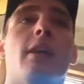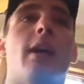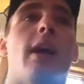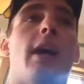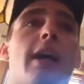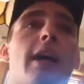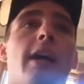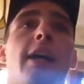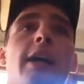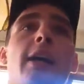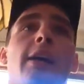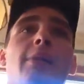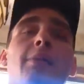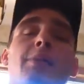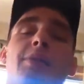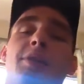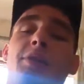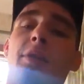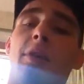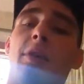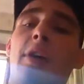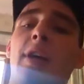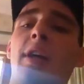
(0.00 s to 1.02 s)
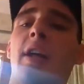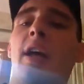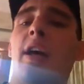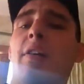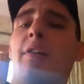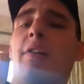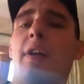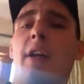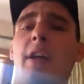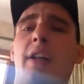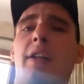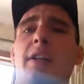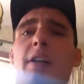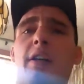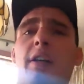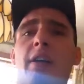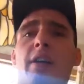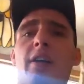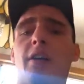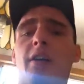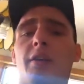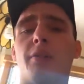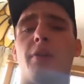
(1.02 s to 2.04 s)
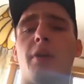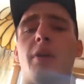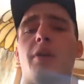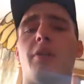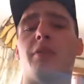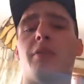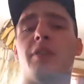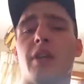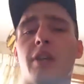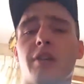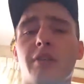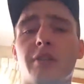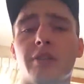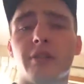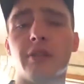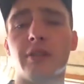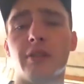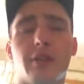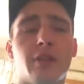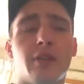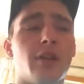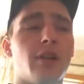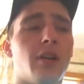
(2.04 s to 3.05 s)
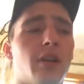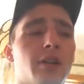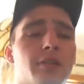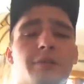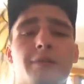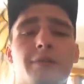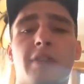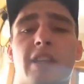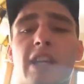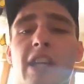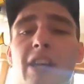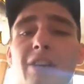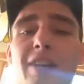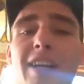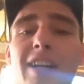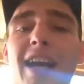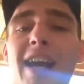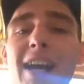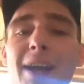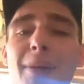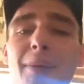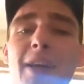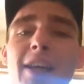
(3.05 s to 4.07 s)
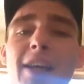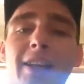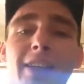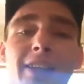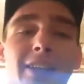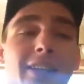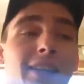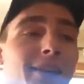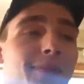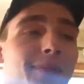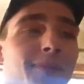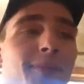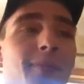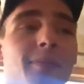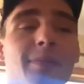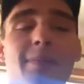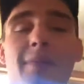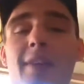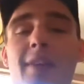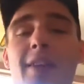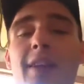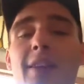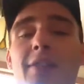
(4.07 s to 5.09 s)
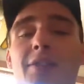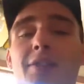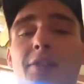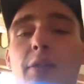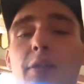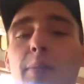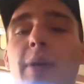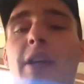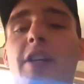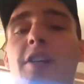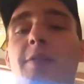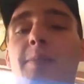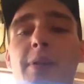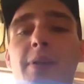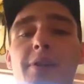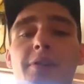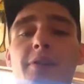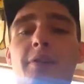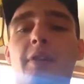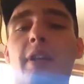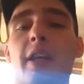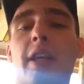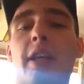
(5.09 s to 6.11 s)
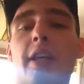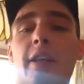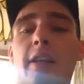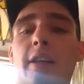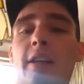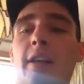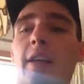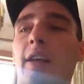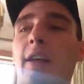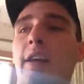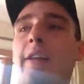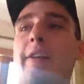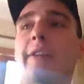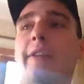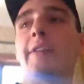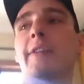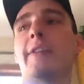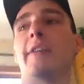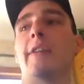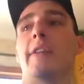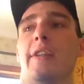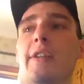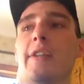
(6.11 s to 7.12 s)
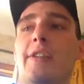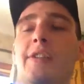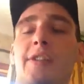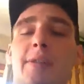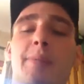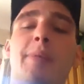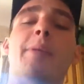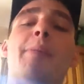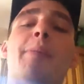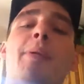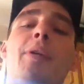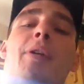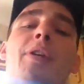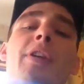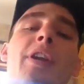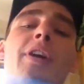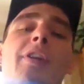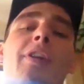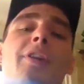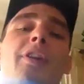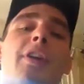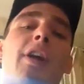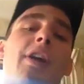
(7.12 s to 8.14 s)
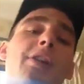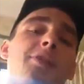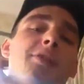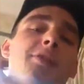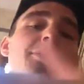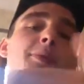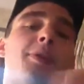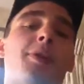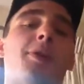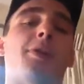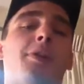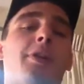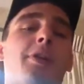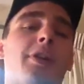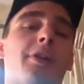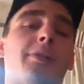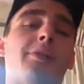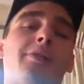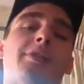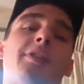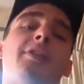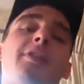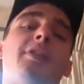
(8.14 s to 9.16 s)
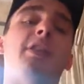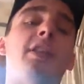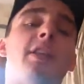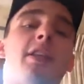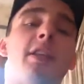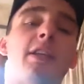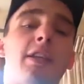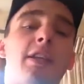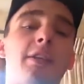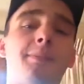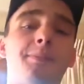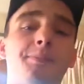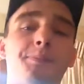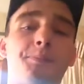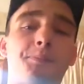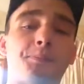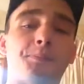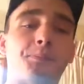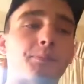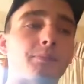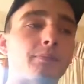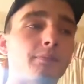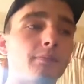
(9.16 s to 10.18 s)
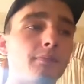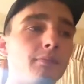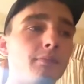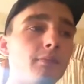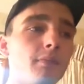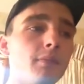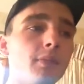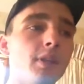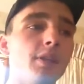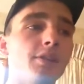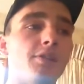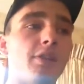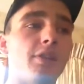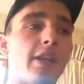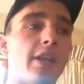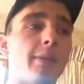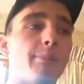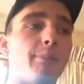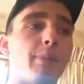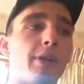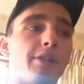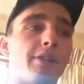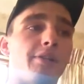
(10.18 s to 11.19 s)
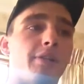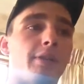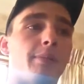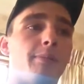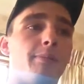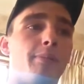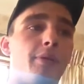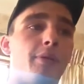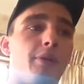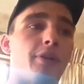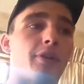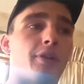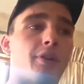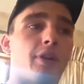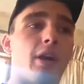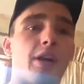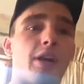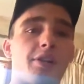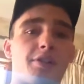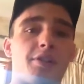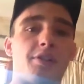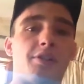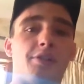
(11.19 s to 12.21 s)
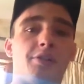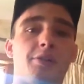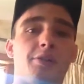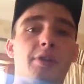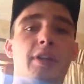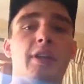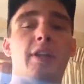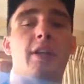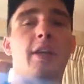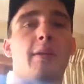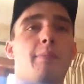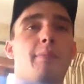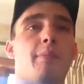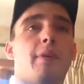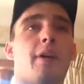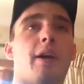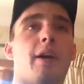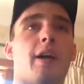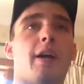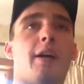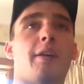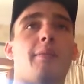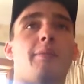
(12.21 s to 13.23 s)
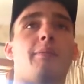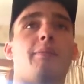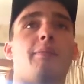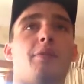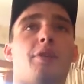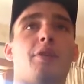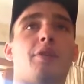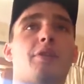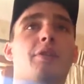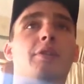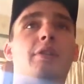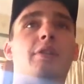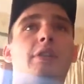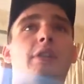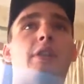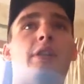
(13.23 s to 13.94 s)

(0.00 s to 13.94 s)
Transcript: I was going out on a road called County Highway E. I was going past Spencer Lake, and somebody pulled out across the road, and it was a T. So they basically pulled across the street, and I looked